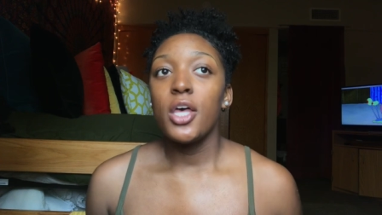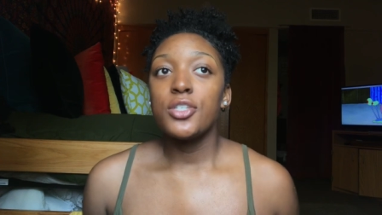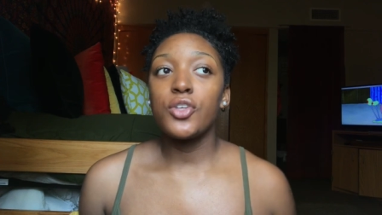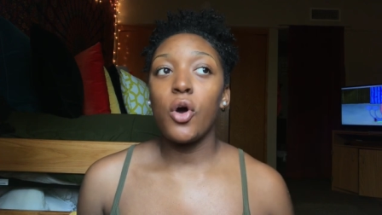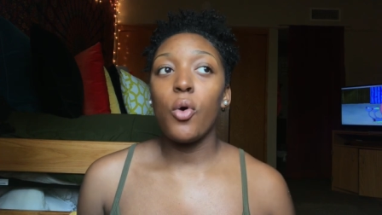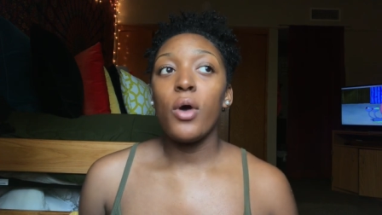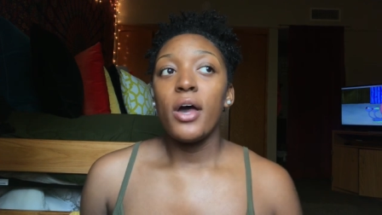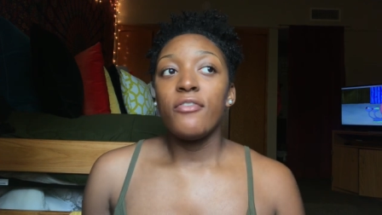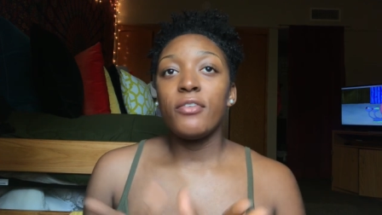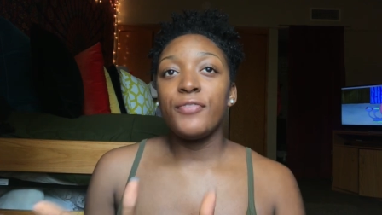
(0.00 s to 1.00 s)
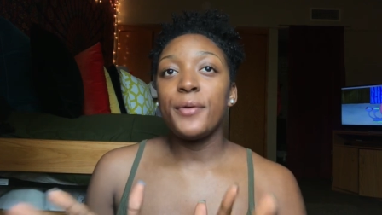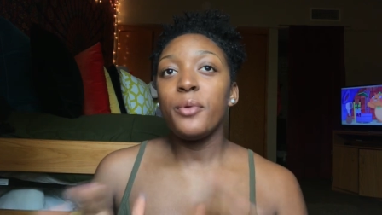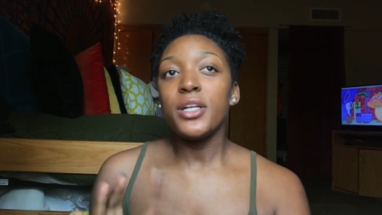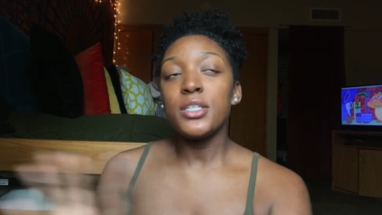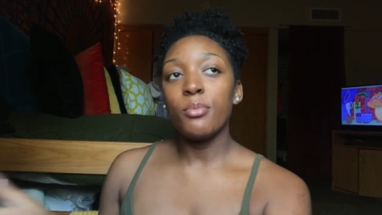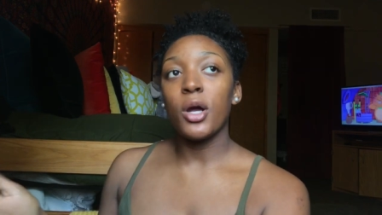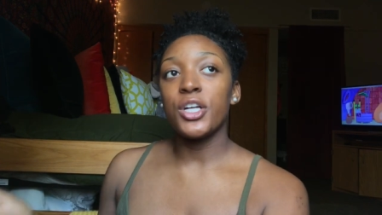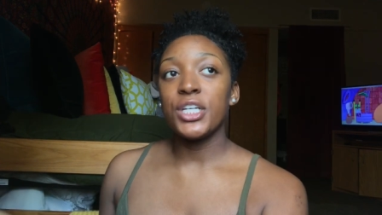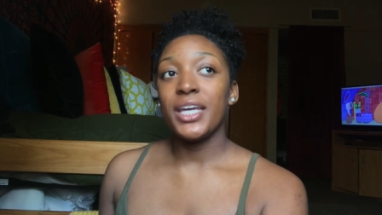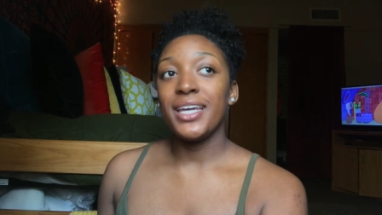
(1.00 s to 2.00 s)
So from February to
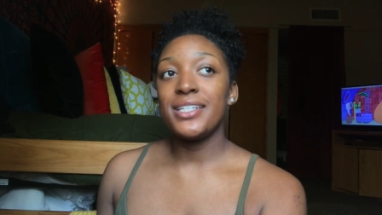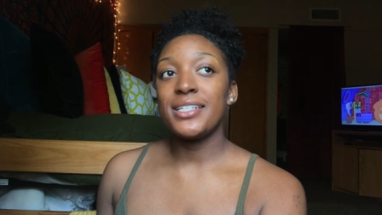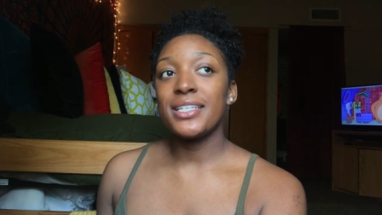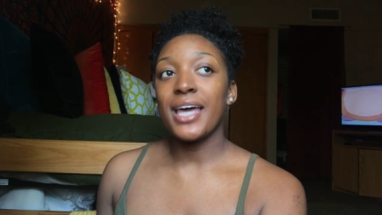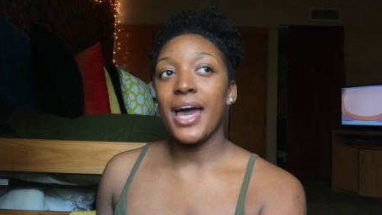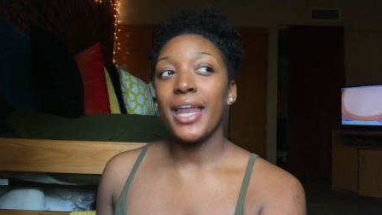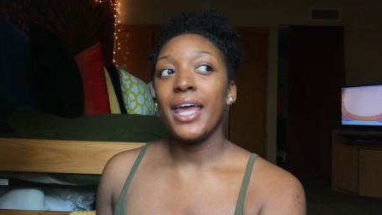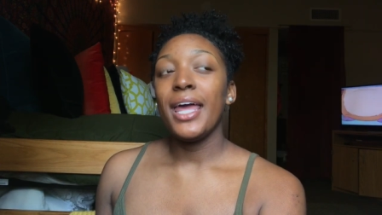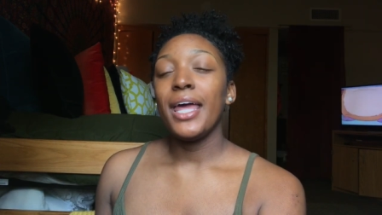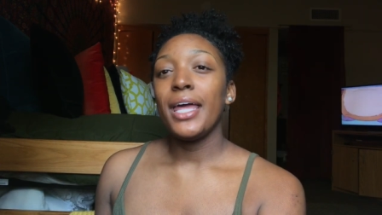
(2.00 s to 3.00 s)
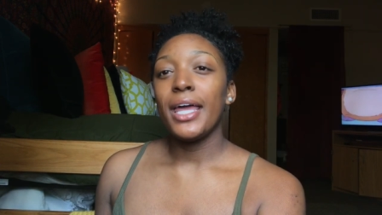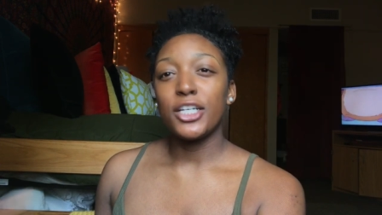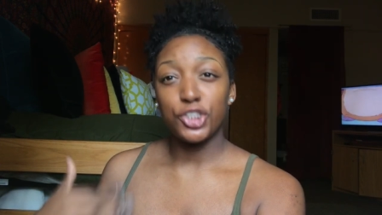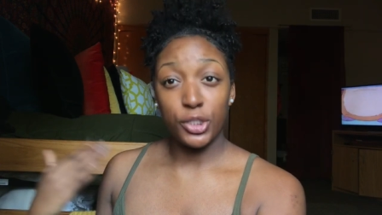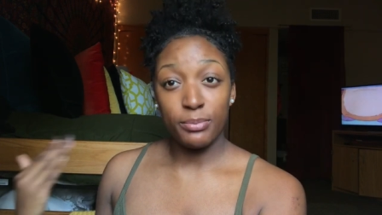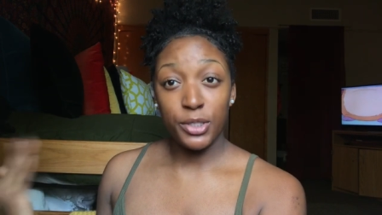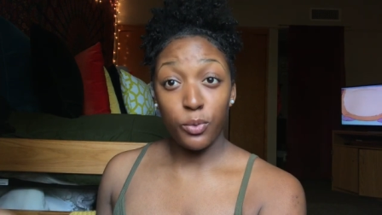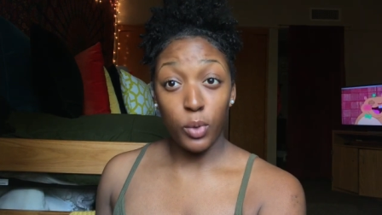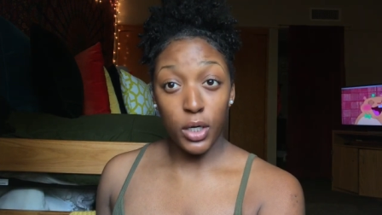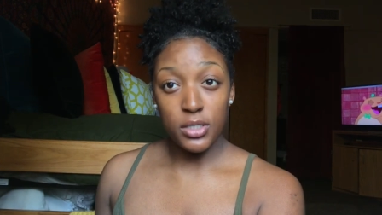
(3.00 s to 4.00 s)
March it just got extremely
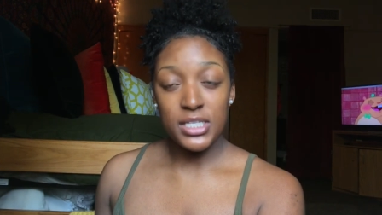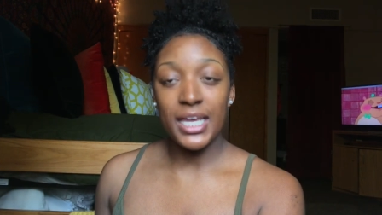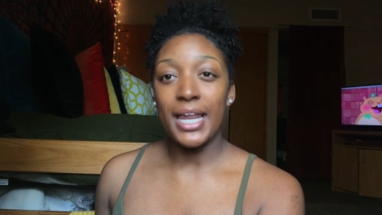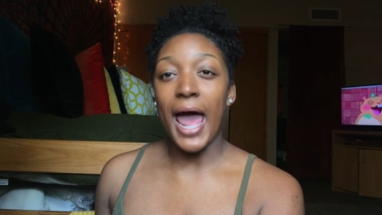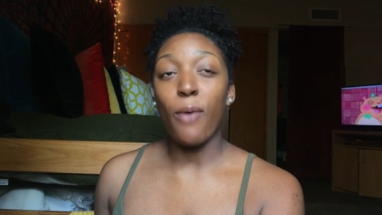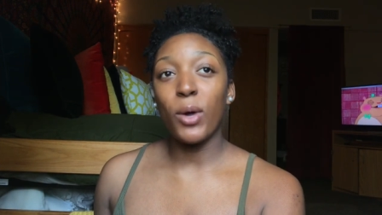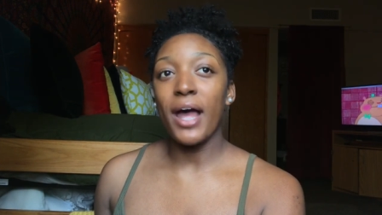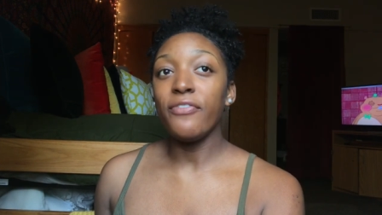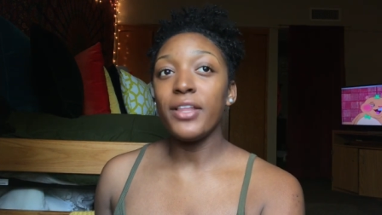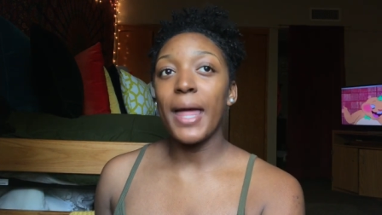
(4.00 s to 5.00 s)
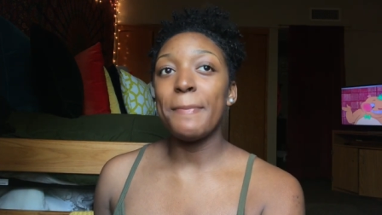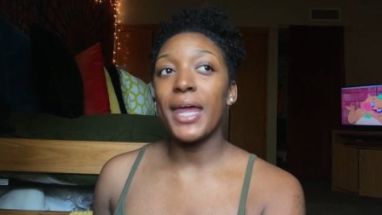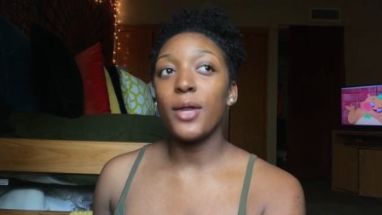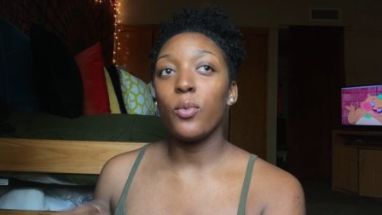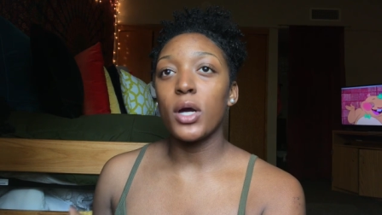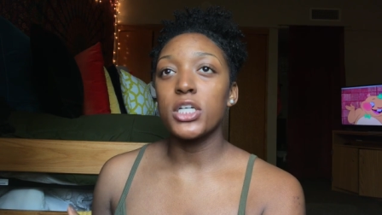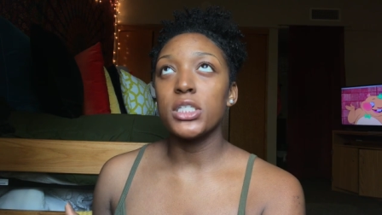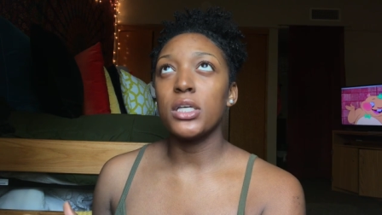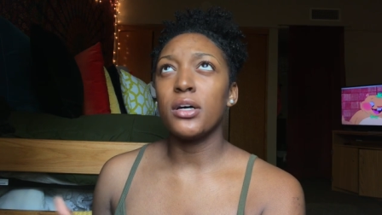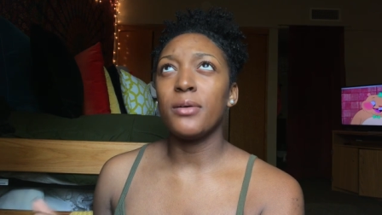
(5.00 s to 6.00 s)
worse. And what I feel like made it
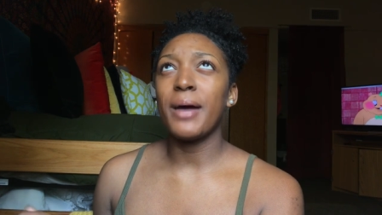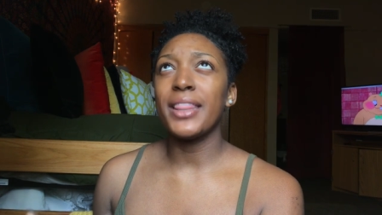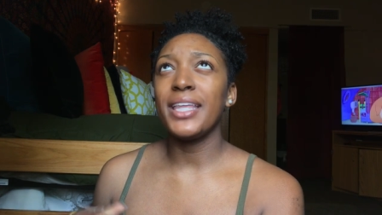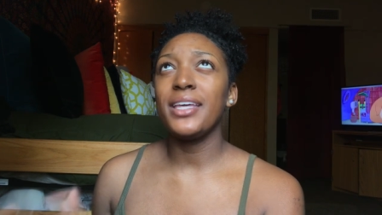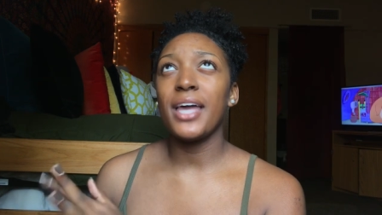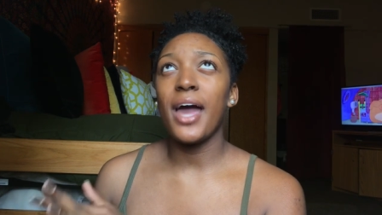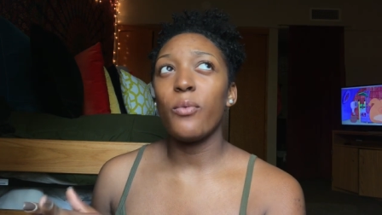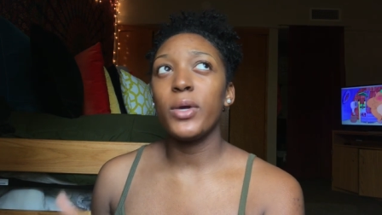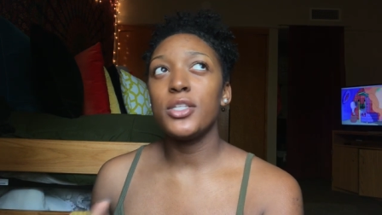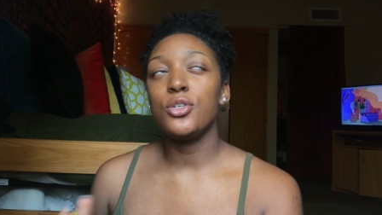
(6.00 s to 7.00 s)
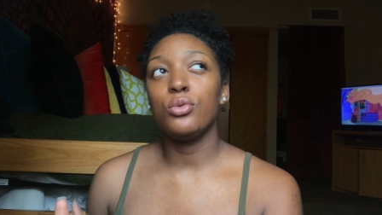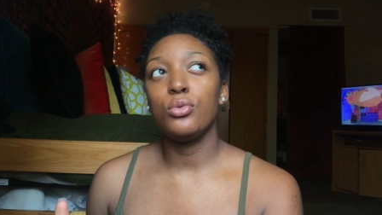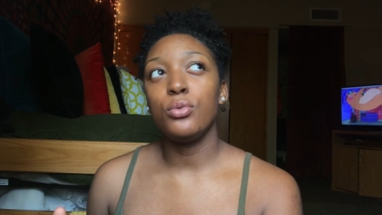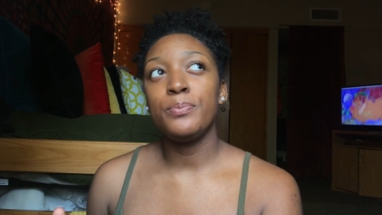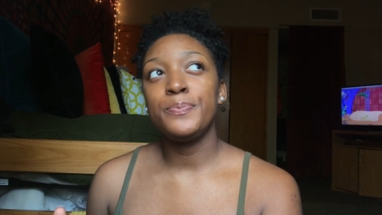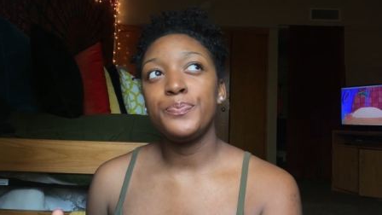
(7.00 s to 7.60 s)
worse, I think I went to,